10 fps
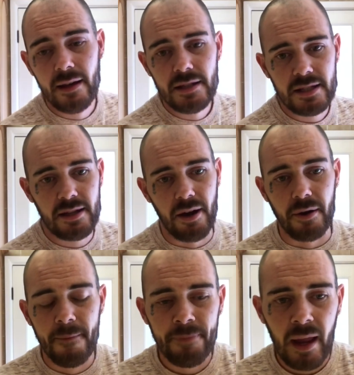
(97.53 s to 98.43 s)

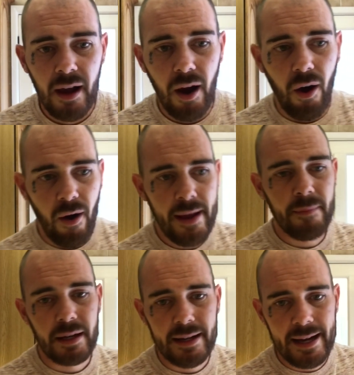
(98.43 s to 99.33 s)
So I
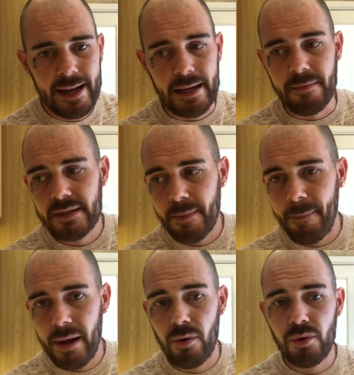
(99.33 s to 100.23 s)
am going to aim to
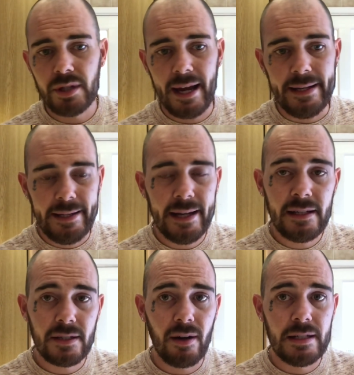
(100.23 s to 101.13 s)
build a
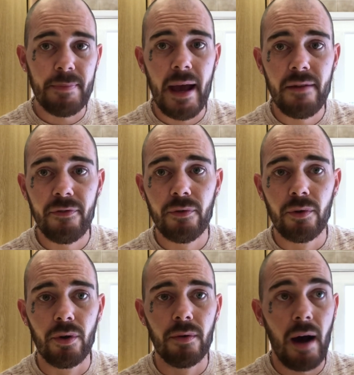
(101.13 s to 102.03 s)
king-size bed
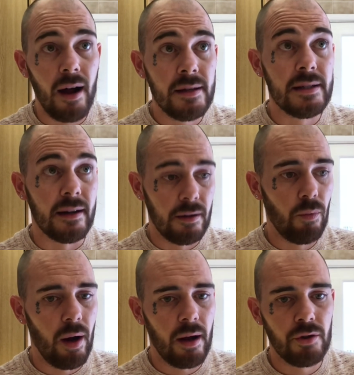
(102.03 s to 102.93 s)
for under
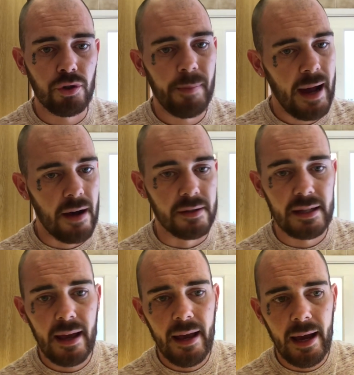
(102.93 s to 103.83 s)
£100,
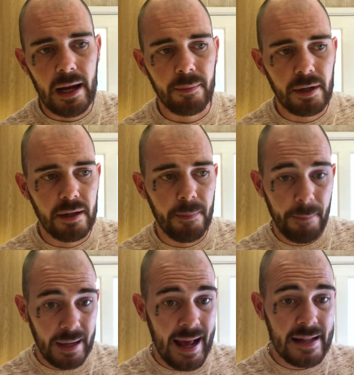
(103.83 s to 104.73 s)
and I'm going to
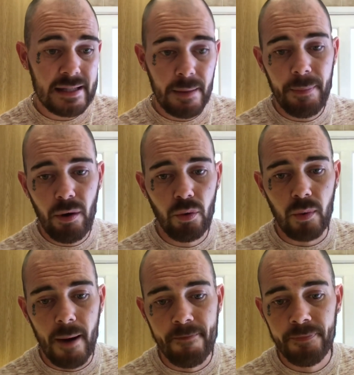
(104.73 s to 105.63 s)
plan to build
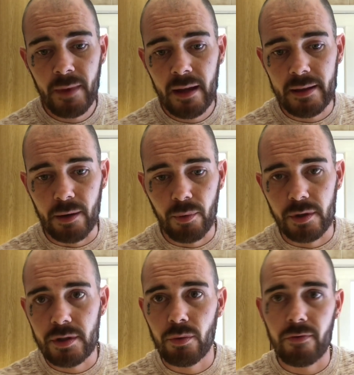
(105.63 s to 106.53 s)
one that
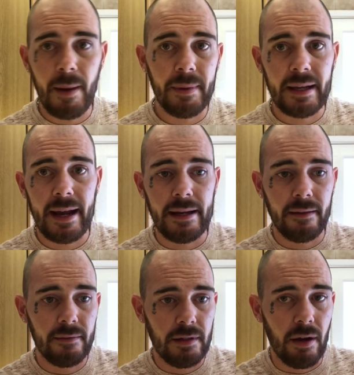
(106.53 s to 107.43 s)
would sort of replicate,
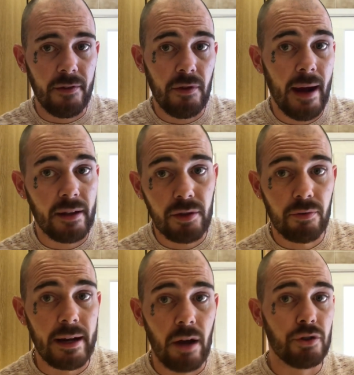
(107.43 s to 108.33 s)
you know, if you had a
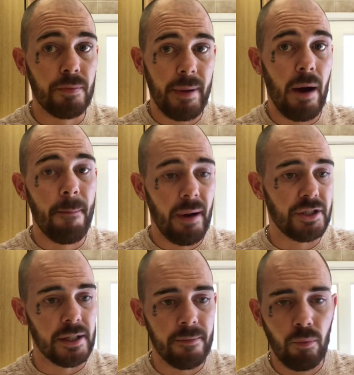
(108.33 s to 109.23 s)
£300
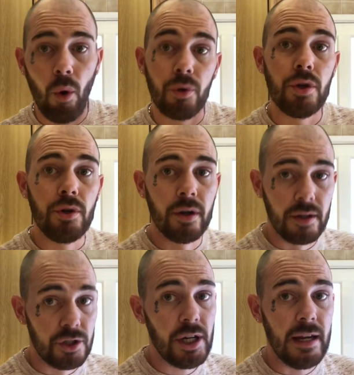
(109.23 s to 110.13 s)
budget, what you could
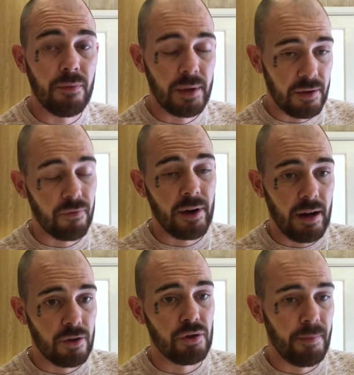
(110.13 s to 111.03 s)
achieve with a
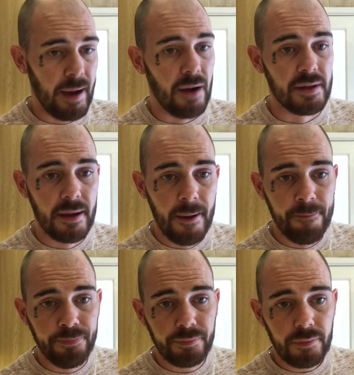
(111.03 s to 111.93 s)
£300
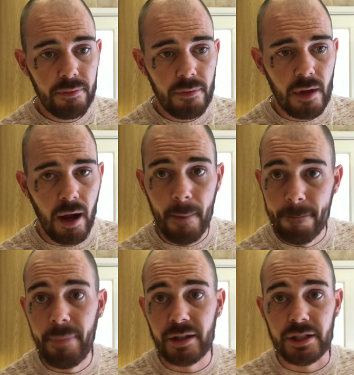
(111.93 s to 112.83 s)

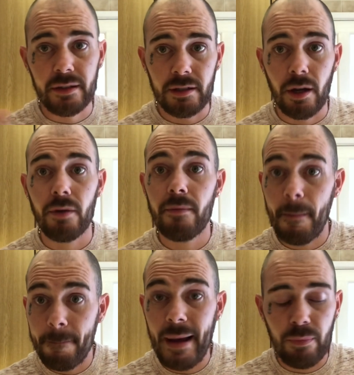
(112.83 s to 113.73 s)
budget, you know,
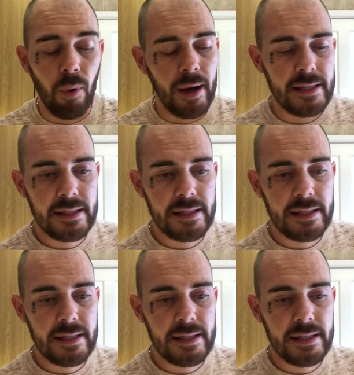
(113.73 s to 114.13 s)
bed-wise.